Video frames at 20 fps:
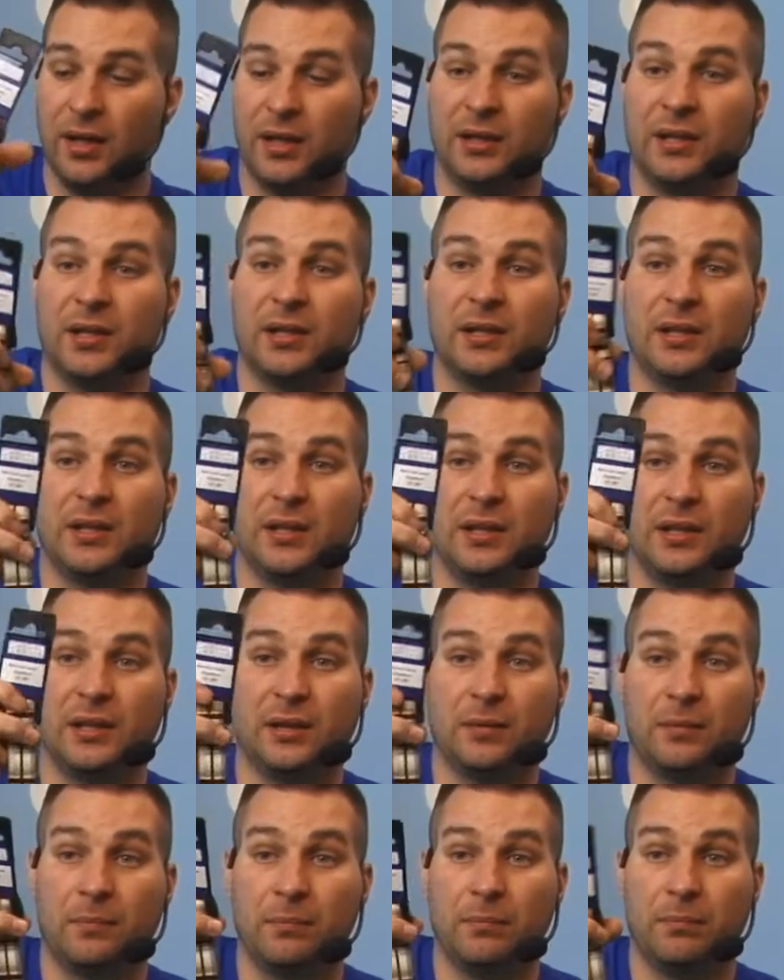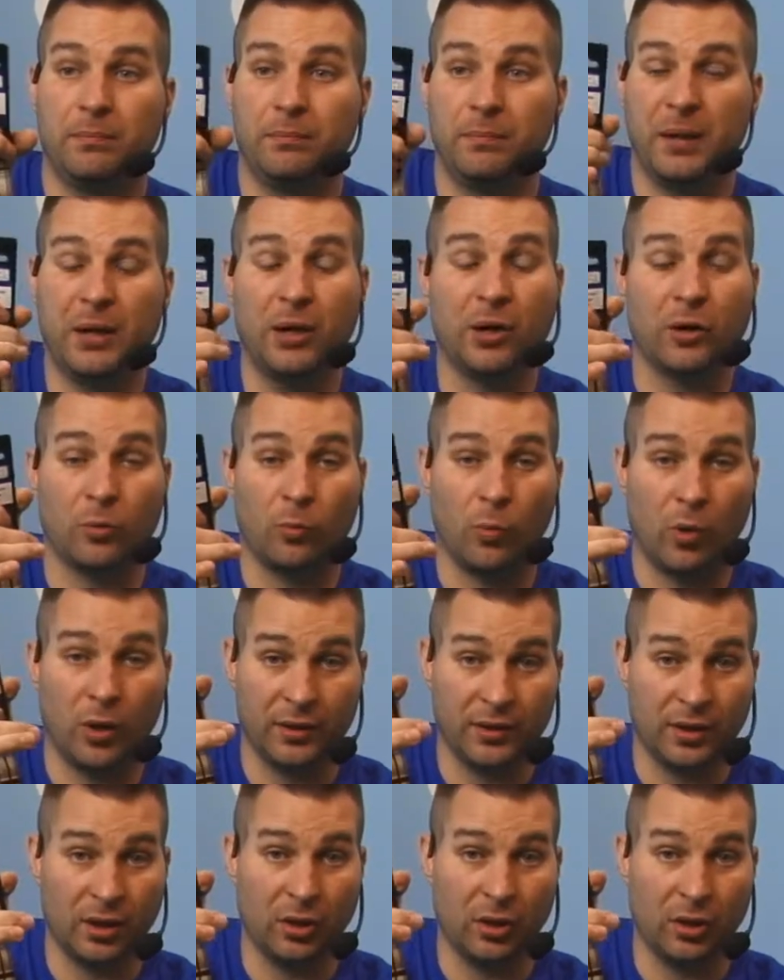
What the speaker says: And then the bigger one,